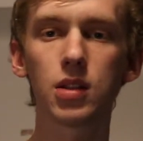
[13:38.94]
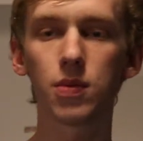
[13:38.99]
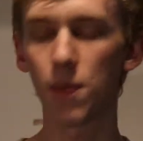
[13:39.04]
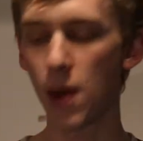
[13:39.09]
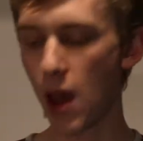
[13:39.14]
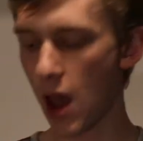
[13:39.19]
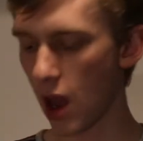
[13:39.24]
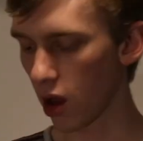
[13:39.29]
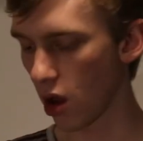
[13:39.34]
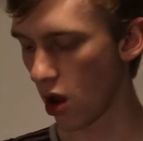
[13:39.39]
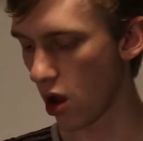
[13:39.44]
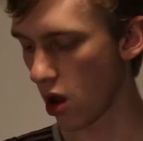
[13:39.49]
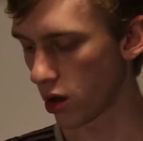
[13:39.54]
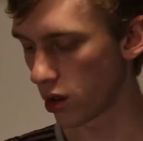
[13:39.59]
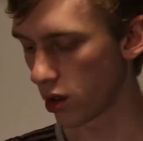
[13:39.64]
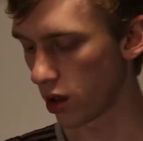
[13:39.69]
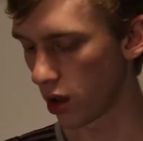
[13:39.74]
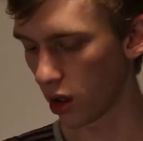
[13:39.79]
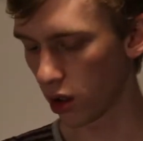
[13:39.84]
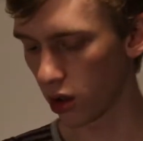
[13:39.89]
back
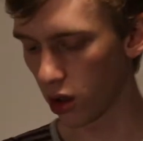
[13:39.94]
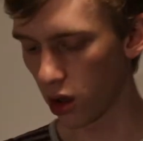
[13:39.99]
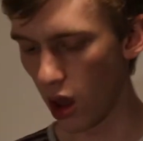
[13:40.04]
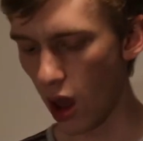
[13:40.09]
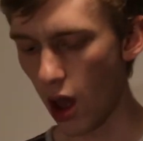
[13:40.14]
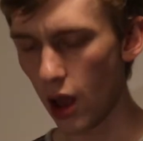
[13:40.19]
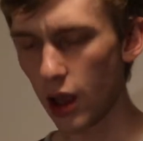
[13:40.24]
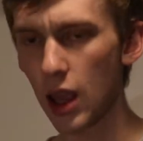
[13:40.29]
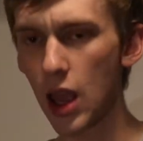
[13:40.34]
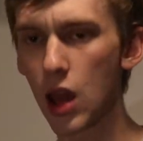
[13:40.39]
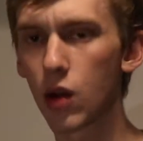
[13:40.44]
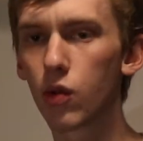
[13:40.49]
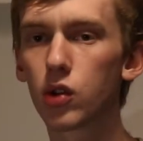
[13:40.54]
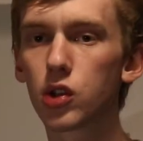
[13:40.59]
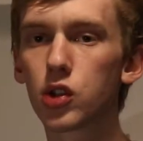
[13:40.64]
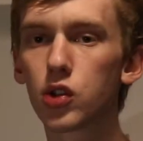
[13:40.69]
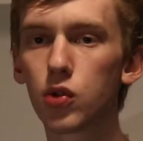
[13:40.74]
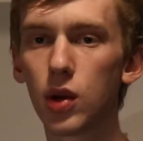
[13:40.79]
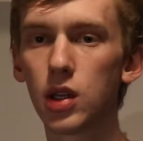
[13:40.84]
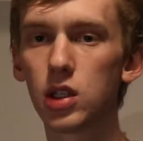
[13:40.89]
onto the clock, and we'll
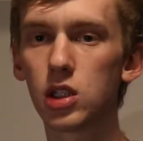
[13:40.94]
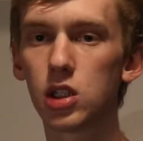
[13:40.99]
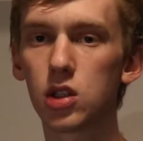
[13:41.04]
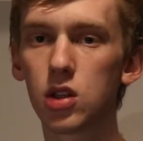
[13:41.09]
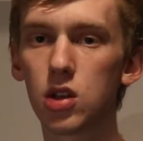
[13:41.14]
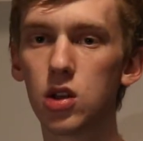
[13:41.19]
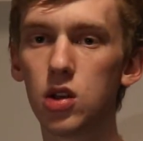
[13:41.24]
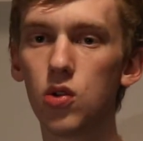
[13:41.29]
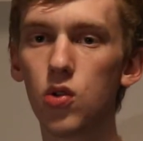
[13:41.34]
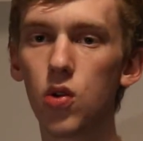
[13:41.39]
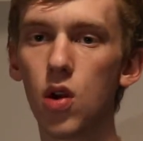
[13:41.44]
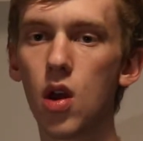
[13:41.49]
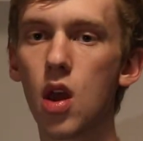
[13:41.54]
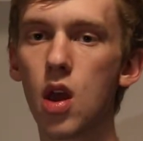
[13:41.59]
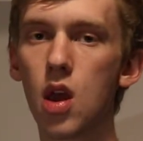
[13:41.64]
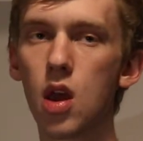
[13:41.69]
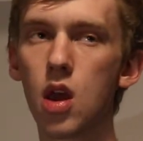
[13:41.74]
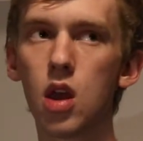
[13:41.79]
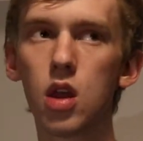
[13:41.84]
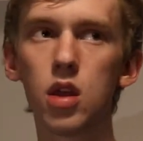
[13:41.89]
switch to
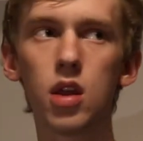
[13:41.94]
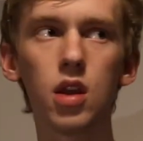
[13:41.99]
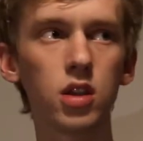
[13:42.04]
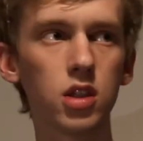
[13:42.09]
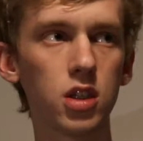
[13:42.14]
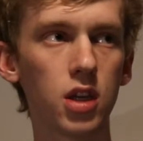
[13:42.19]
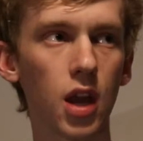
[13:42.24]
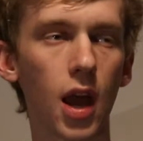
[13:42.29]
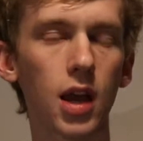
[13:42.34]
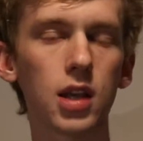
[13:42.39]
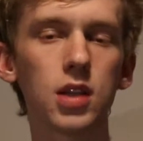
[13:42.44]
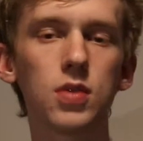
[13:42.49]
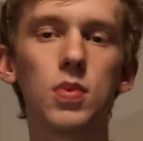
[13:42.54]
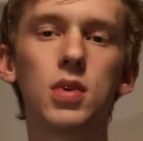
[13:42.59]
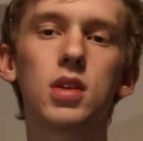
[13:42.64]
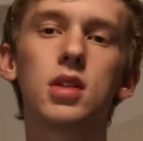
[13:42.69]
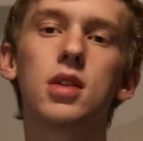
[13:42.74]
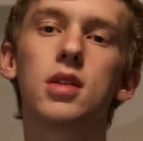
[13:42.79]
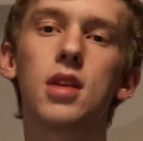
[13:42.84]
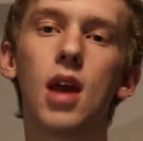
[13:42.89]
the
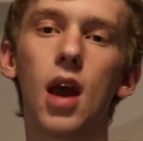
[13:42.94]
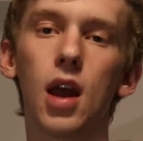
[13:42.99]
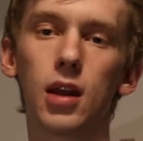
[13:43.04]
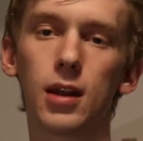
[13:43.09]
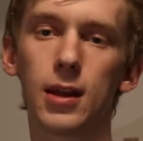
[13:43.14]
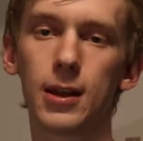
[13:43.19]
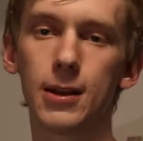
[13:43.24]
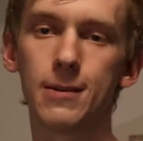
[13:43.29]
Jaspas deck.